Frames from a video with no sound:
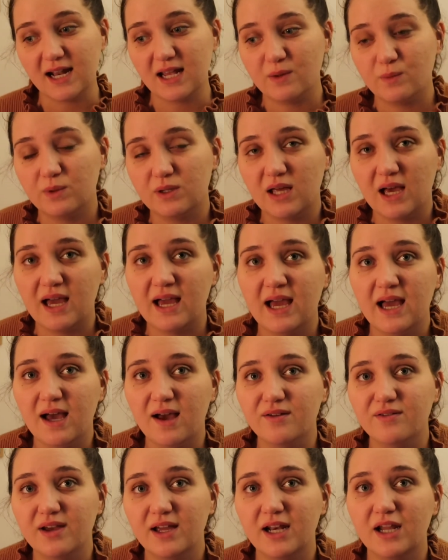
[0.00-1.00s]
I will not
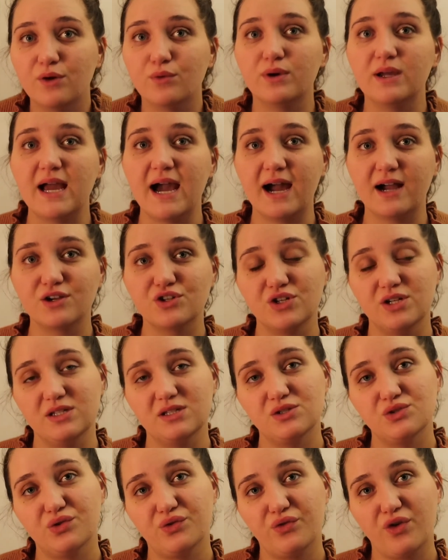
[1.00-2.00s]
have any
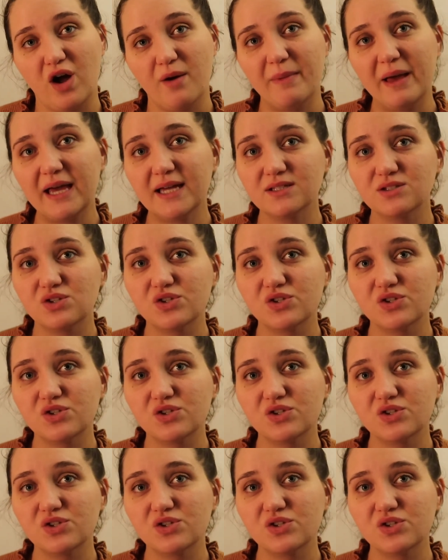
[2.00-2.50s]
reactions from it.